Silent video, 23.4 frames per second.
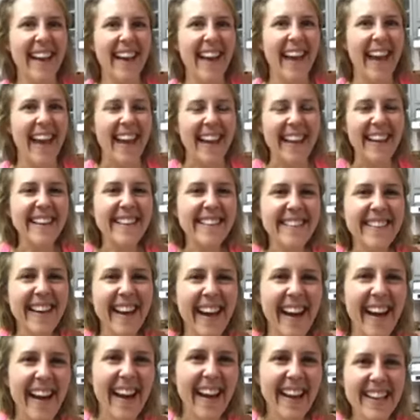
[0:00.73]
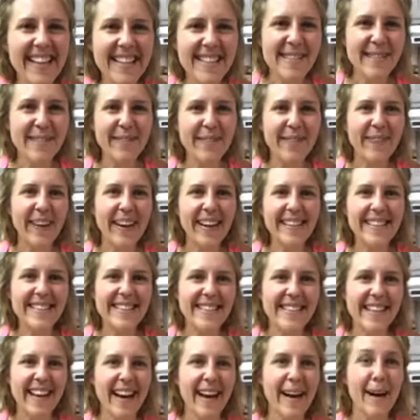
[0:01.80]
Hey you guys,
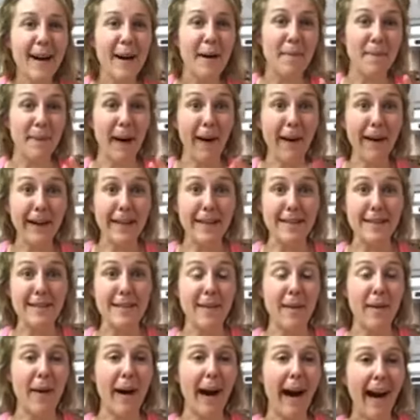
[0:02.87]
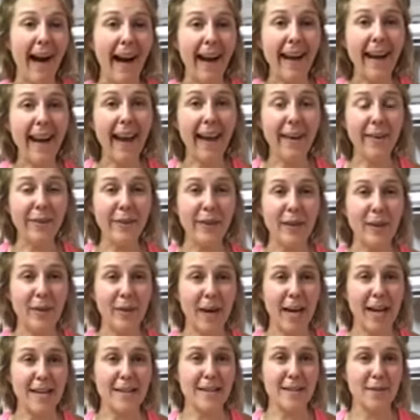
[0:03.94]
what's up? All right, so I had a
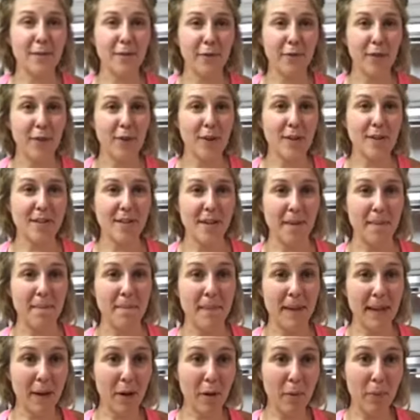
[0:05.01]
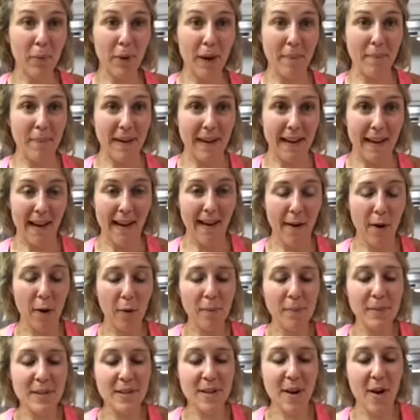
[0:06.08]
request for some meal prepping
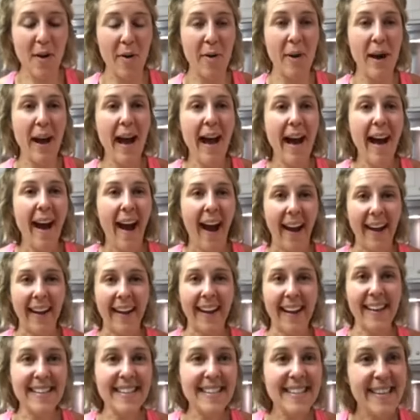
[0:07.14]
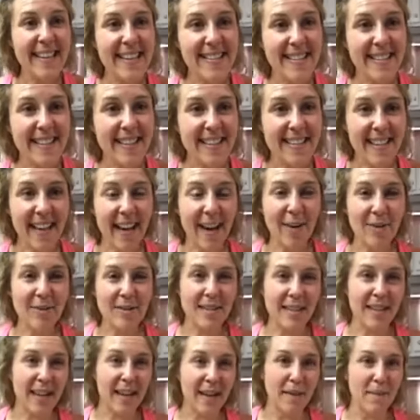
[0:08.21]
help. So I kind of tested this out
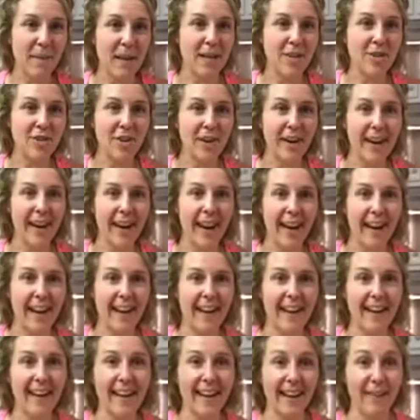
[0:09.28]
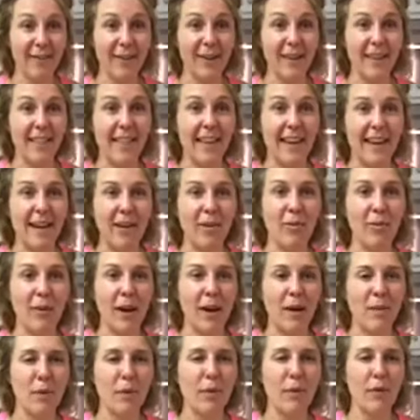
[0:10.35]
tonight, make sure I had everything
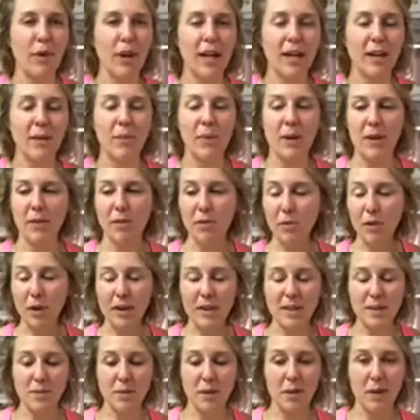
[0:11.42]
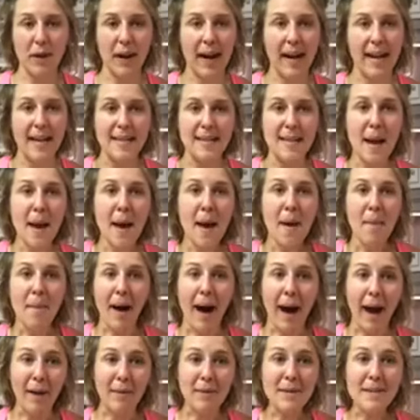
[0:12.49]
right before I went through all this with you guys. But
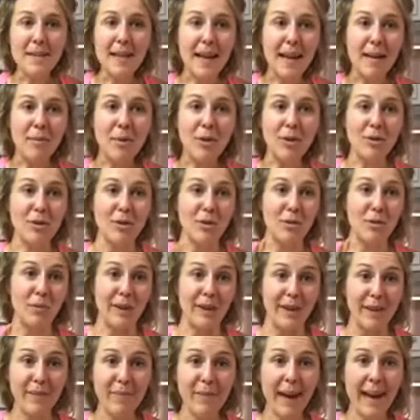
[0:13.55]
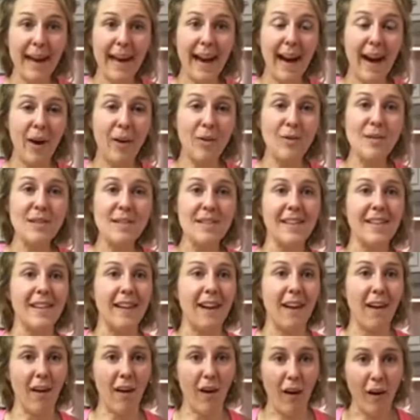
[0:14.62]
I was able to leave my house,
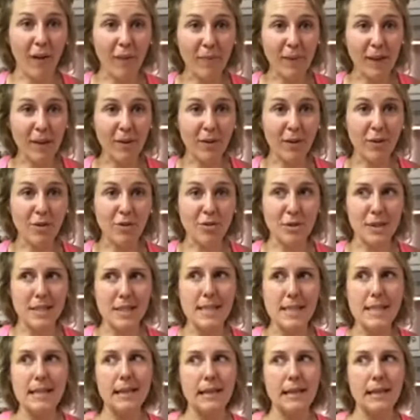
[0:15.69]
get all of my groceries